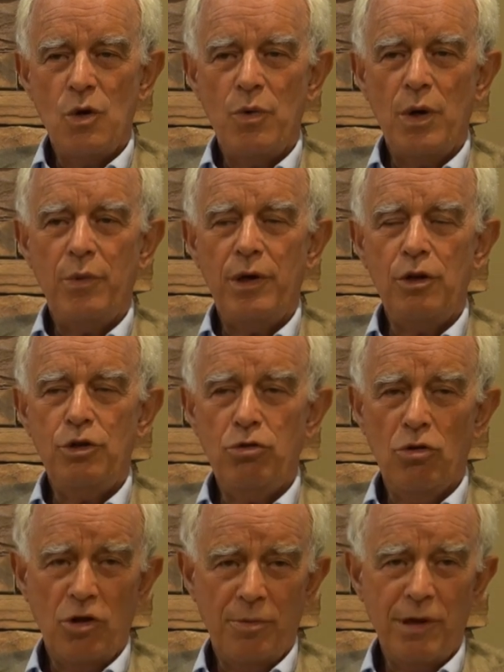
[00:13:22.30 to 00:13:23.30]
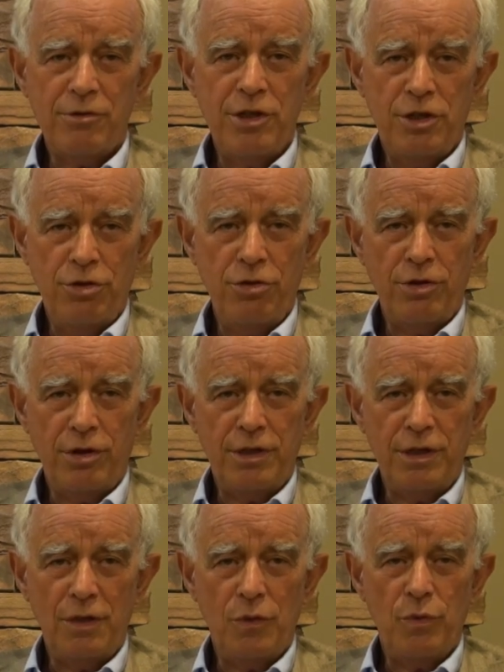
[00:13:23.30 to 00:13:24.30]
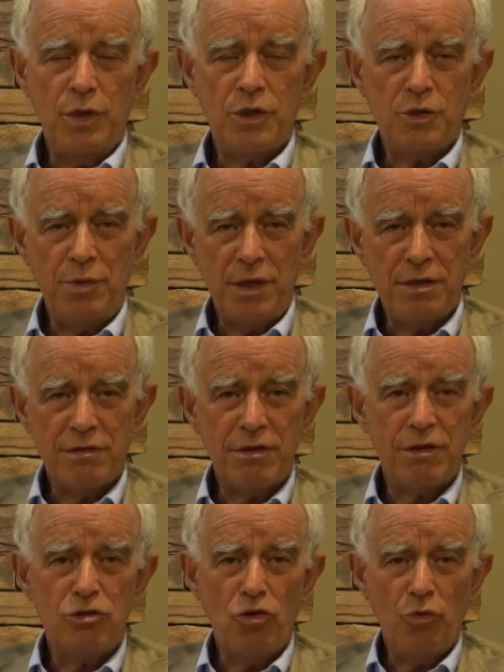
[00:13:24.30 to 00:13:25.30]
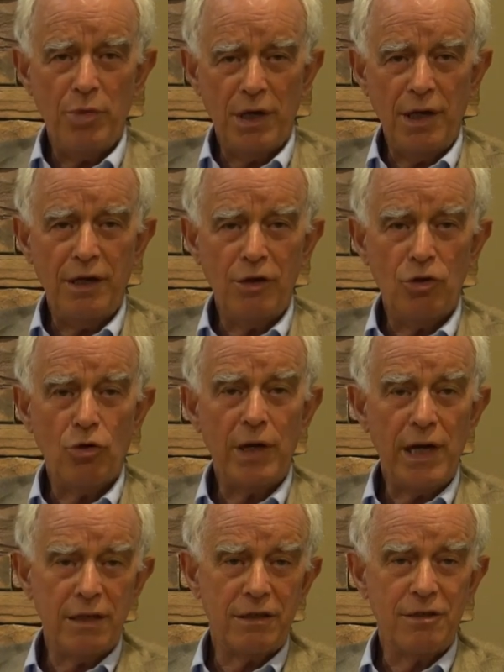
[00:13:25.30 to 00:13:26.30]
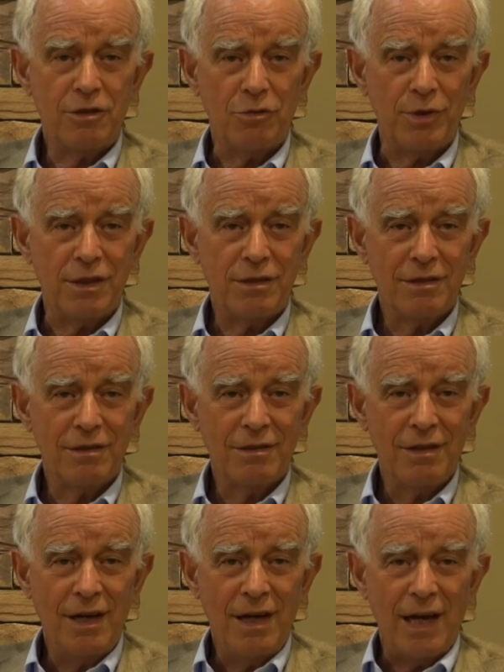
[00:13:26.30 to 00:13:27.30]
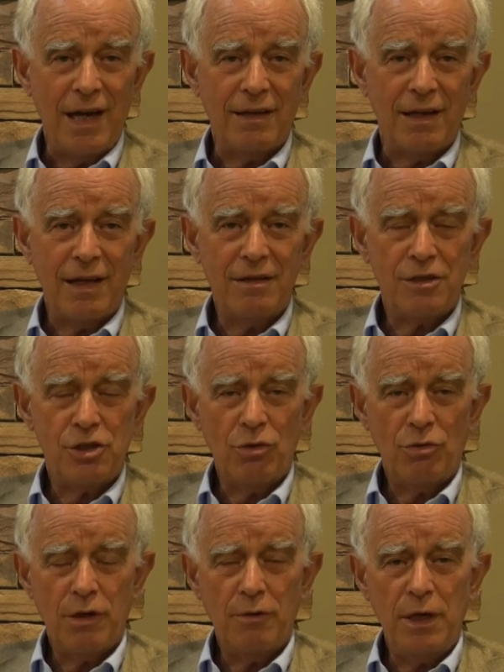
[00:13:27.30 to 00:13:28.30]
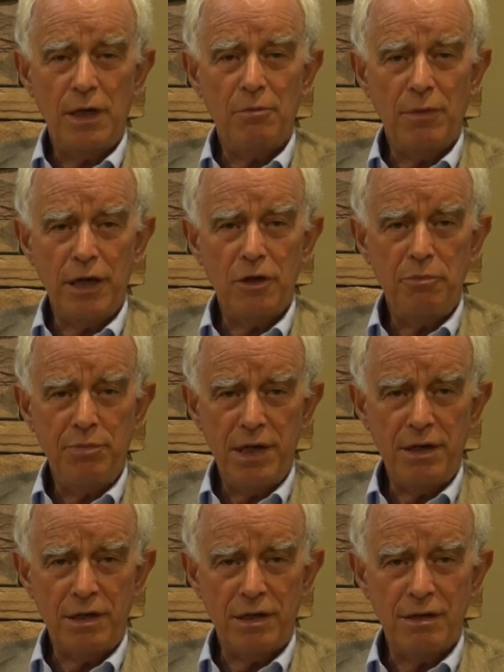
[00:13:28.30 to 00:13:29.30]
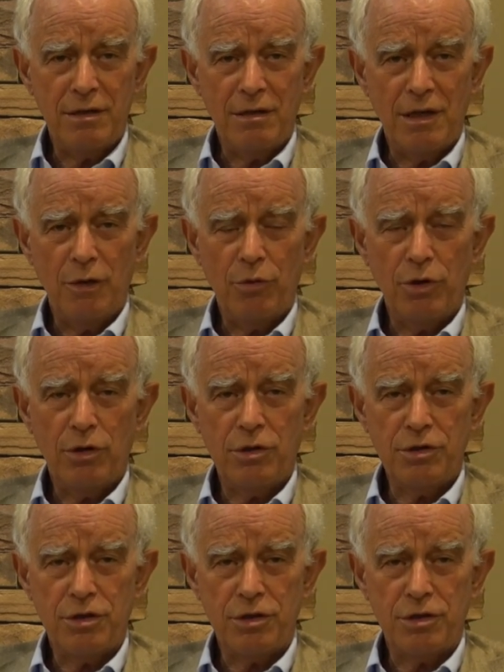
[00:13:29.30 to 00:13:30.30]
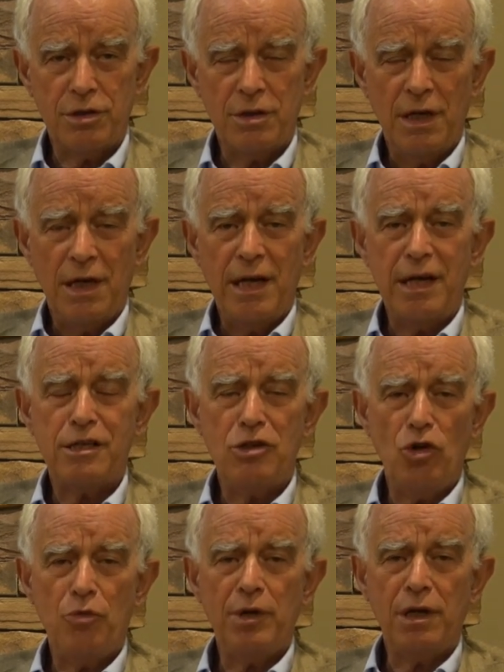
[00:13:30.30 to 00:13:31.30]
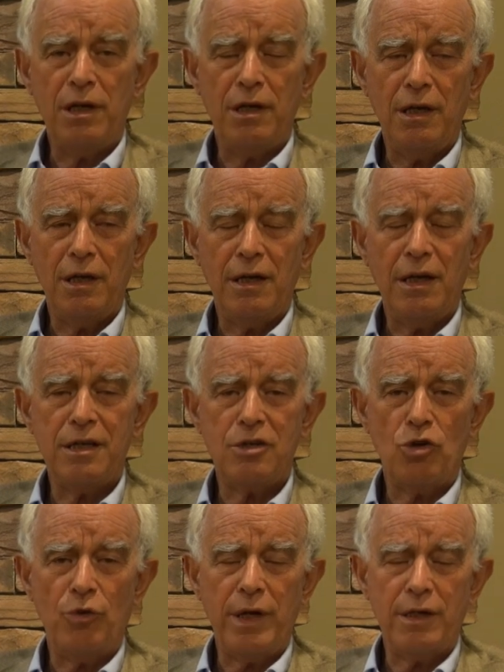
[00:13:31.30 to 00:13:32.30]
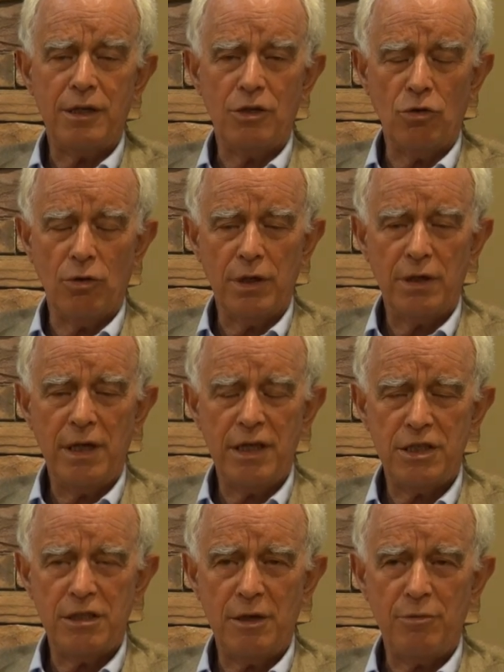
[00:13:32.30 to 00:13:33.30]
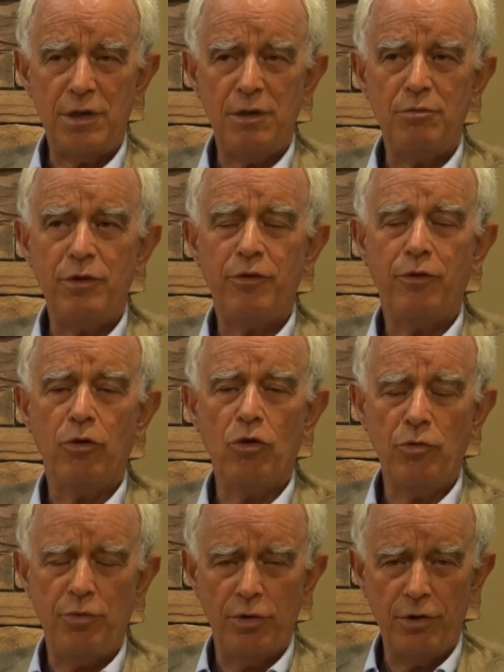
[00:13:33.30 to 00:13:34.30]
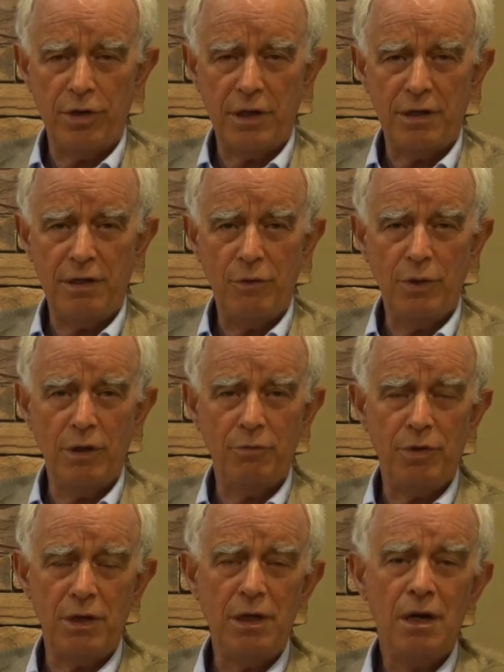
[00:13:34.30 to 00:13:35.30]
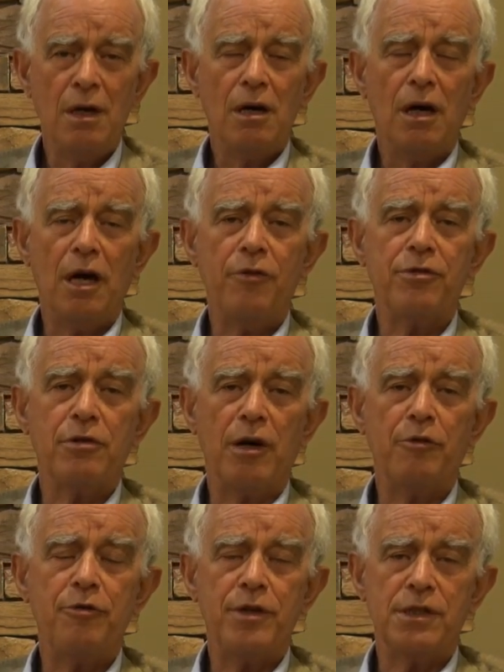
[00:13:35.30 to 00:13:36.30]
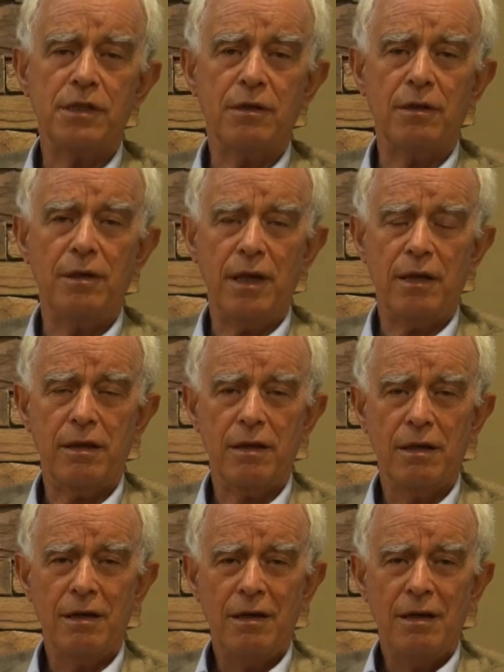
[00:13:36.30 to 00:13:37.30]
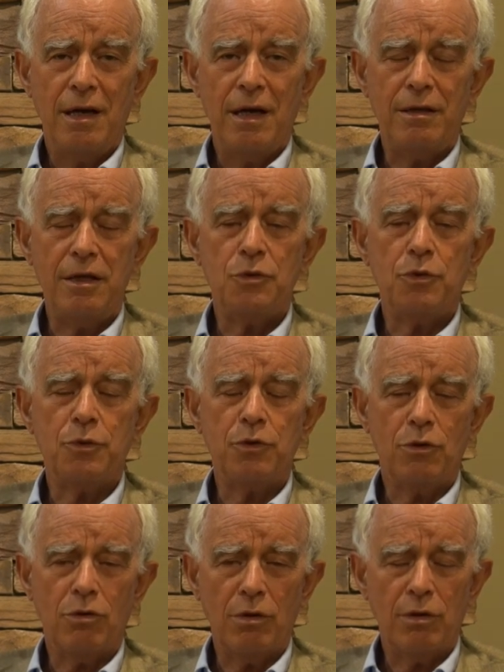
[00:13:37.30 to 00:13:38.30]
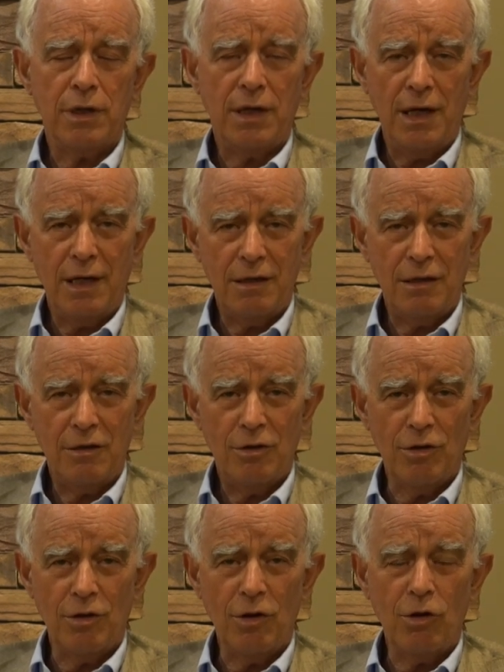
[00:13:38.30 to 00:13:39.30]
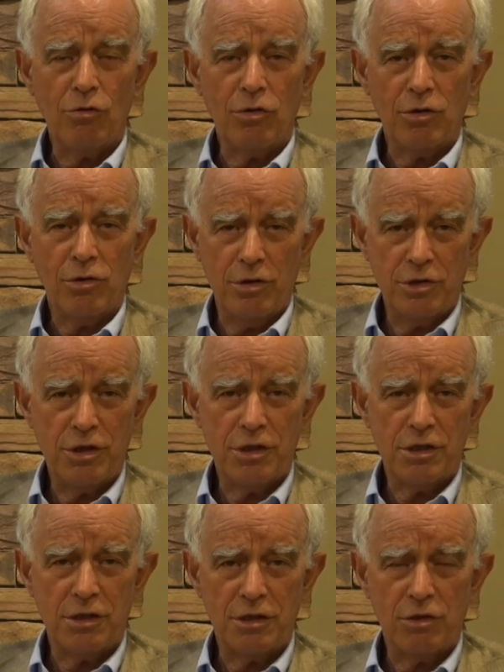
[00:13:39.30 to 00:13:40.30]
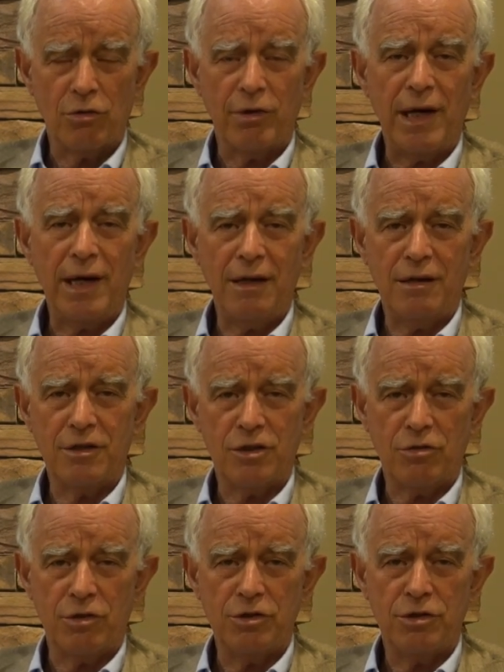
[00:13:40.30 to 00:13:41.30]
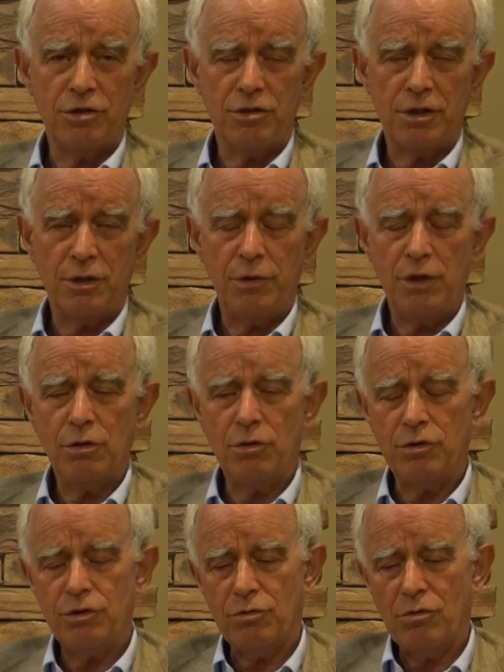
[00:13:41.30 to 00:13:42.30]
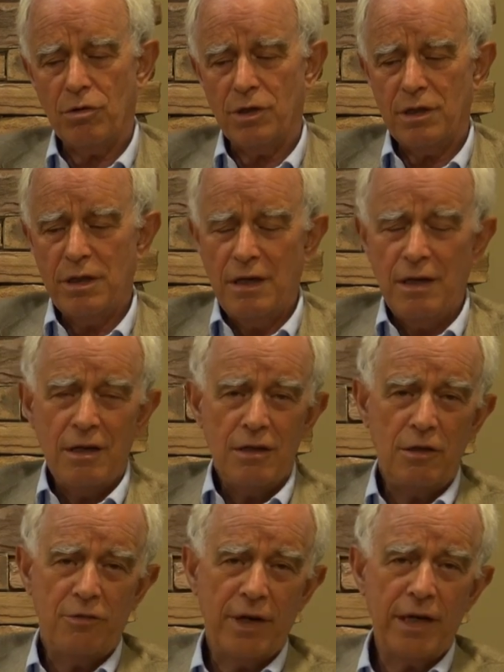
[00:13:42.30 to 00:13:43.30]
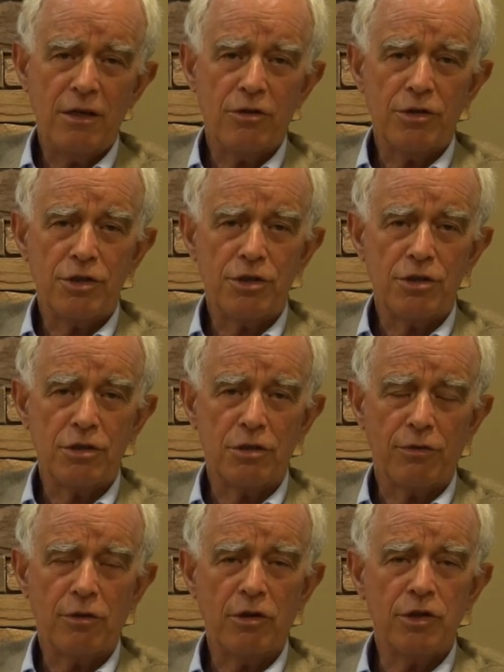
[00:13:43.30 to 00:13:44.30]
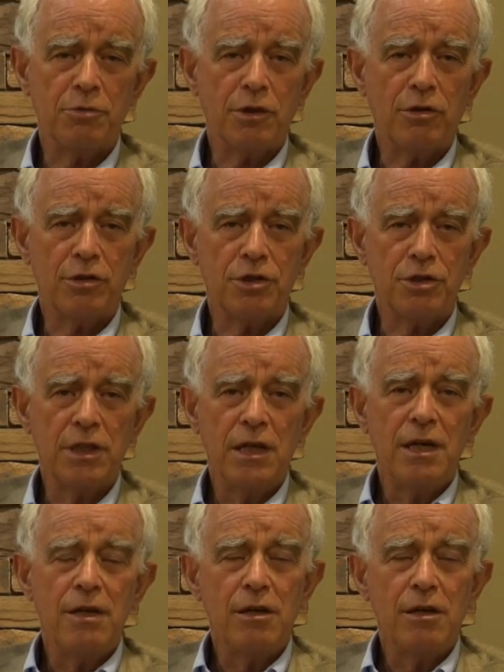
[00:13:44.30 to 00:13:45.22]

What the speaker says: Well, when you talk about eternity, which means there is no beginning, no end to it. Mm-hmm. And so, in my opinion, our conscious has no beginning and has no end at all. It has there been before birth and will be after our physical death. And that's what we call, again, non-local consciousness or endless consciousness. And we can also call it divine consciousness or cosmic consciousness.